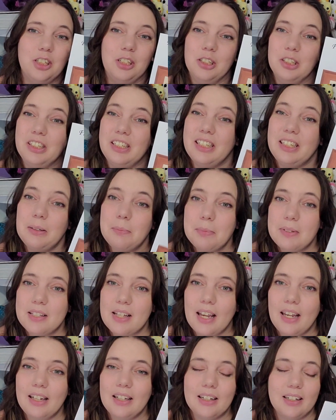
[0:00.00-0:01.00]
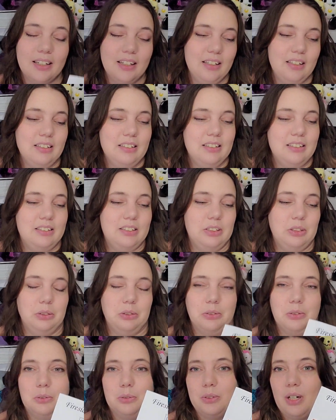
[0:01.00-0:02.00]
a good keepsake
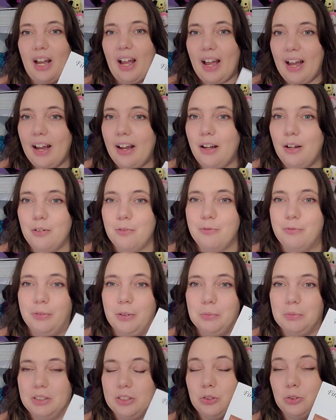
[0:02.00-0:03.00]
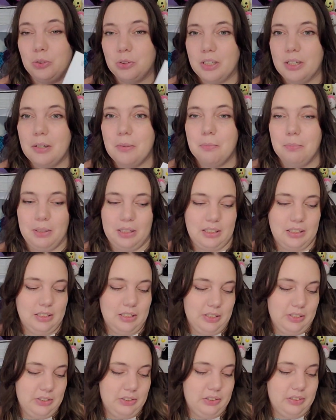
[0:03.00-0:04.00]
to have from this trip,
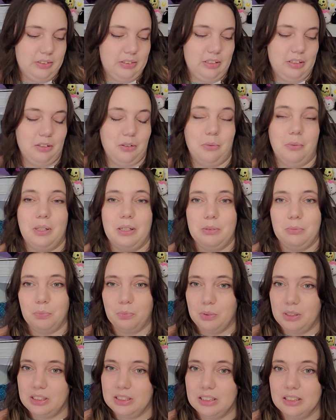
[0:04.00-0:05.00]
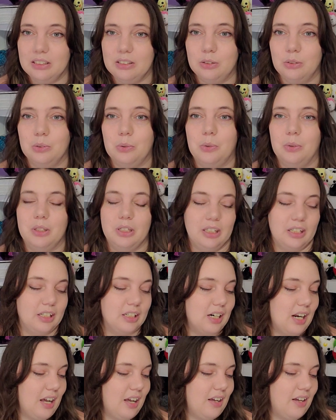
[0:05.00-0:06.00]
because, you know, we did
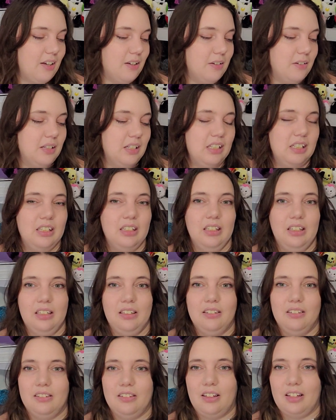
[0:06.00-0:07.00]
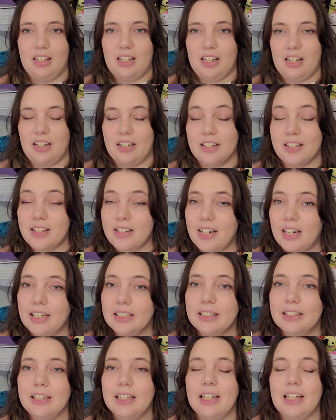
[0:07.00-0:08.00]
tour the
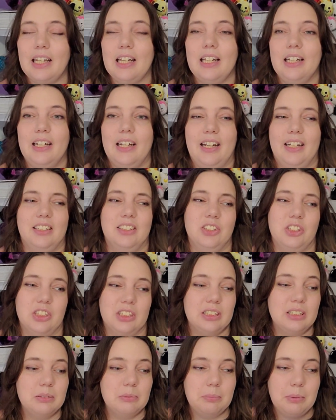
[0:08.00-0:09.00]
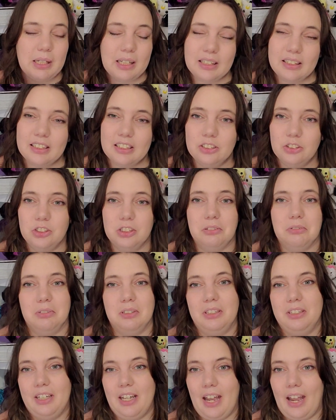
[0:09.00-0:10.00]
Stanley, and just being there in
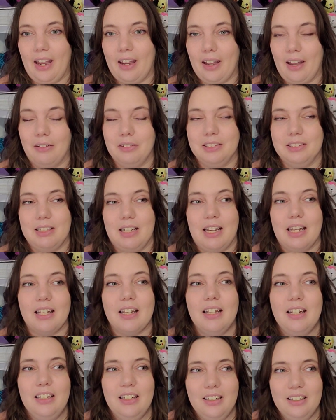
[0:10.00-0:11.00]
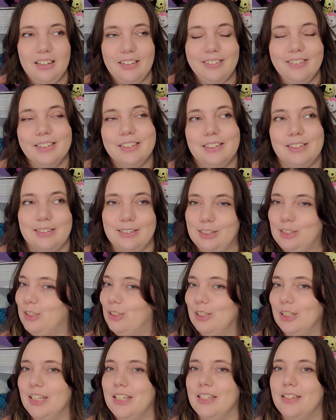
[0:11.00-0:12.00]
general, like, I was like, this is a
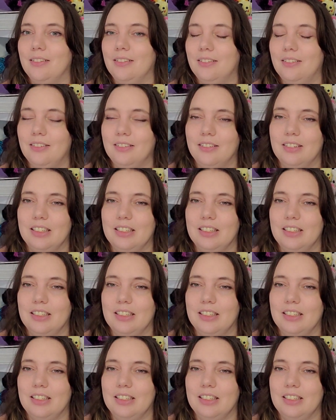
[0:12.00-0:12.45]
good